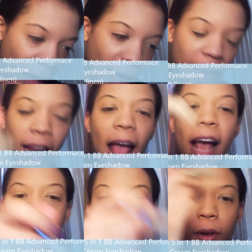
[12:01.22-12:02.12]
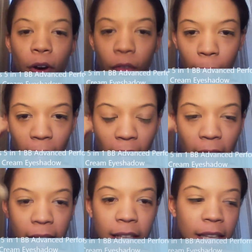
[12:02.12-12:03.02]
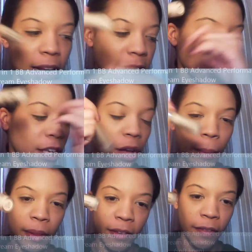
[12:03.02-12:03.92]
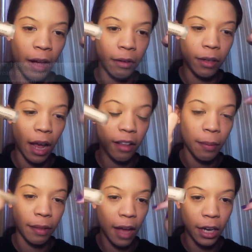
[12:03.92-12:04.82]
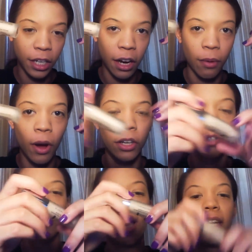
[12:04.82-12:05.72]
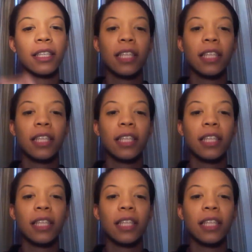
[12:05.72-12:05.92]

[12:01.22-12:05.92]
And as I put it over my eyes, and as like I put the eyeshadow on, you'll kind